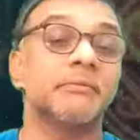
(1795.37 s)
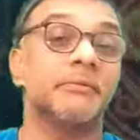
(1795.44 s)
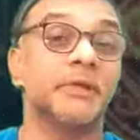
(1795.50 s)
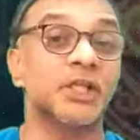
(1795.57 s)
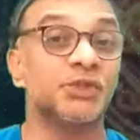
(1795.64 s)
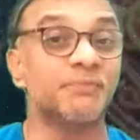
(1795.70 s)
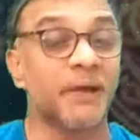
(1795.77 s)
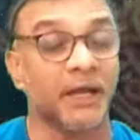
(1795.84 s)

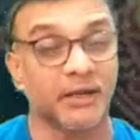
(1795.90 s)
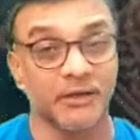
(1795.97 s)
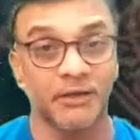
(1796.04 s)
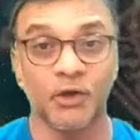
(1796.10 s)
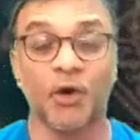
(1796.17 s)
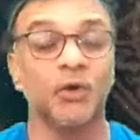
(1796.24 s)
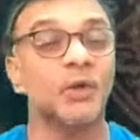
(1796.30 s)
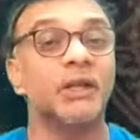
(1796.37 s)
inspired
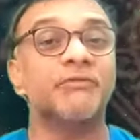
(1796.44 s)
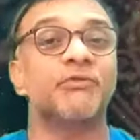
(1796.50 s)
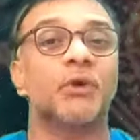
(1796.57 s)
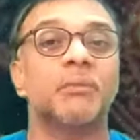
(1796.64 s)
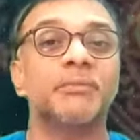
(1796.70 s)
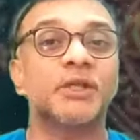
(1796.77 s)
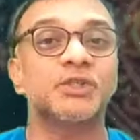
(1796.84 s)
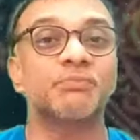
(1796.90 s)
not only
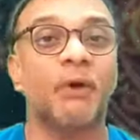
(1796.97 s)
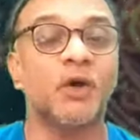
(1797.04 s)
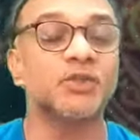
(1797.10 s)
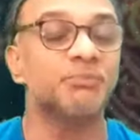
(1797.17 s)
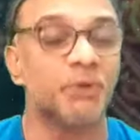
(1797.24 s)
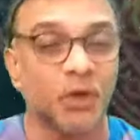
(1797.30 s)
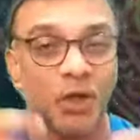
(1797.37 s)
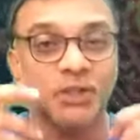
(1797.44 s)
from the spouse
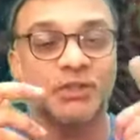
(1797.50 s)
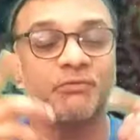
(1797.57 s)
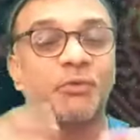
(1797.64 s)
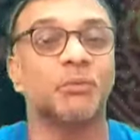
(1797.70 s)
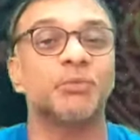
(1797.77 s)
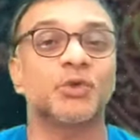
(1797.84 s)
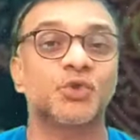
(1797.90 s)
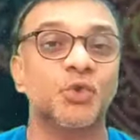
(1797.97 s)
but also
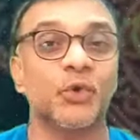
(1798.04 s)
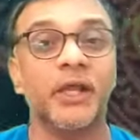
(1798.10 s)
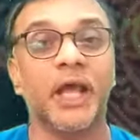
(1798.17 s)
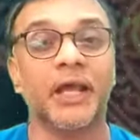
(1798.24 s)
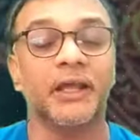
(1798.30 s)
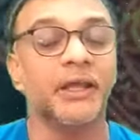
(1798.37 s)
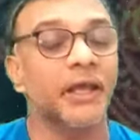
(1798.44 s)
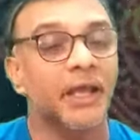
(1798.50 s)
from the
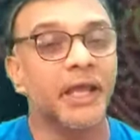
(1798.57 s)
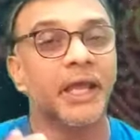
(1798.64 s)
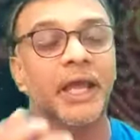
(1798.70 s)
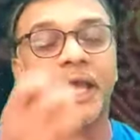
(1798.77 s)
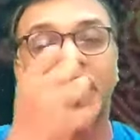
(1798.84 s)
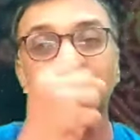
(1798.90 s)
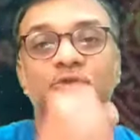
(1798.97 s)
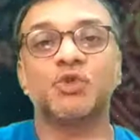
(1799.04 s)
zodiac.
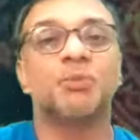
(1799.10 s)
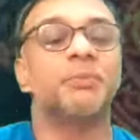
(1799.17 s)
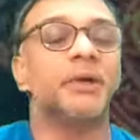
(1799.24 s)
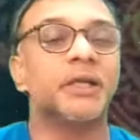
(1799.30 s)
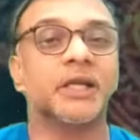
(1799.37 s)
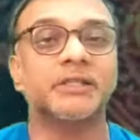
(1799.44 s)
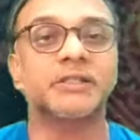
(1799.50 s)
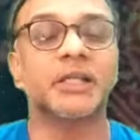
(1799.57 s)

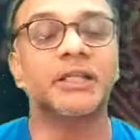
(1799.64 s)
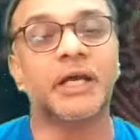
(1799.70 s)
Jupiter is the